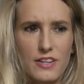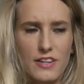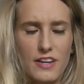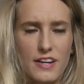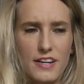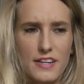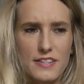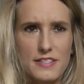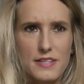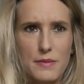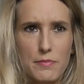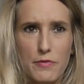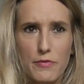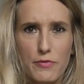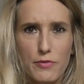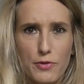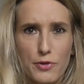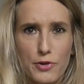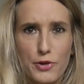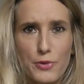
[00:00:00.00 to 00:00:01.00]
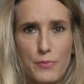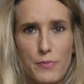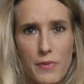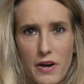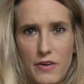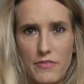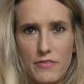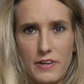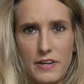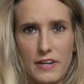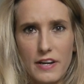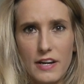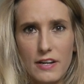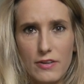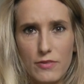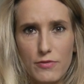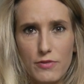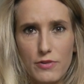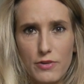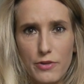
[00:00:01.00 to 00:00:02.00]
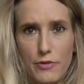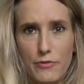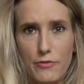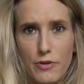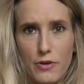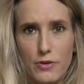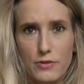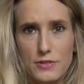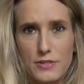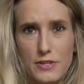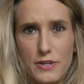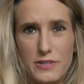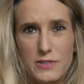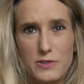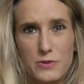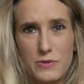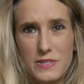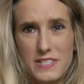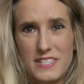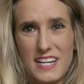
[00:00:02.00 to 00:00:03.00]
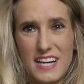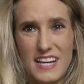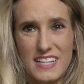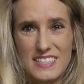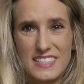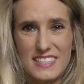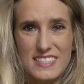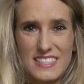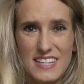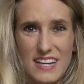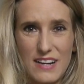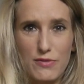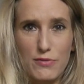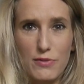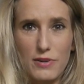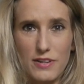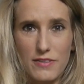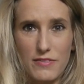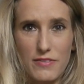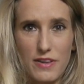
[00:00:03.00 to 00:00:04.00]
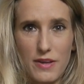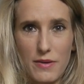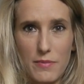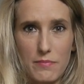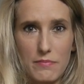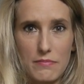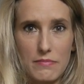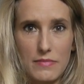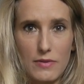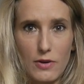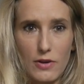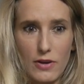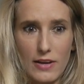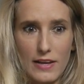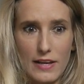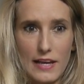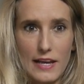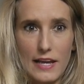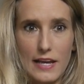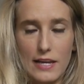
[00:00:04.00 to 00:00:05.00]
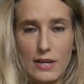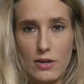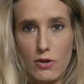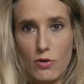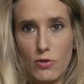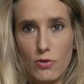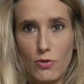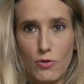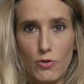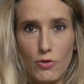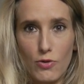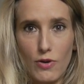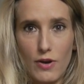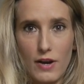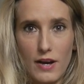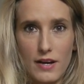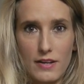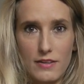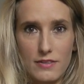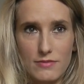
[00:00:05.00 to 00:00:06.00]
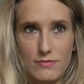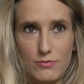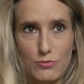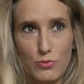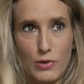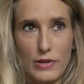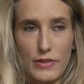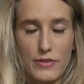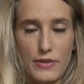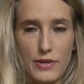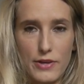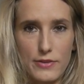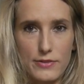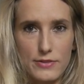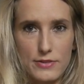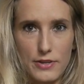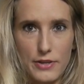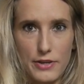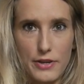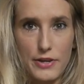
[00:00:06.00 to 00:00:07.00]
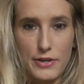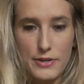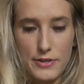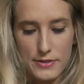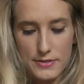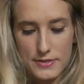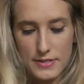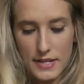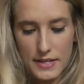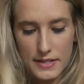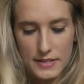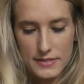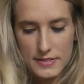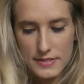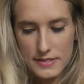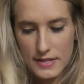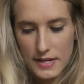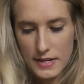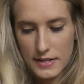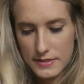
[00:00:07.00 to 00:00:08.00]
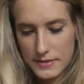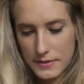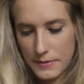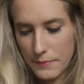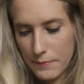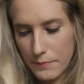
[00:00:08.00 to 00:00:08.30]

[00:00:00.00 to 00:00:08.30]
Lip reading: Like I said before, you might run out of loo roll, so it's always handy to have one of them in or with you, so you can use that instead.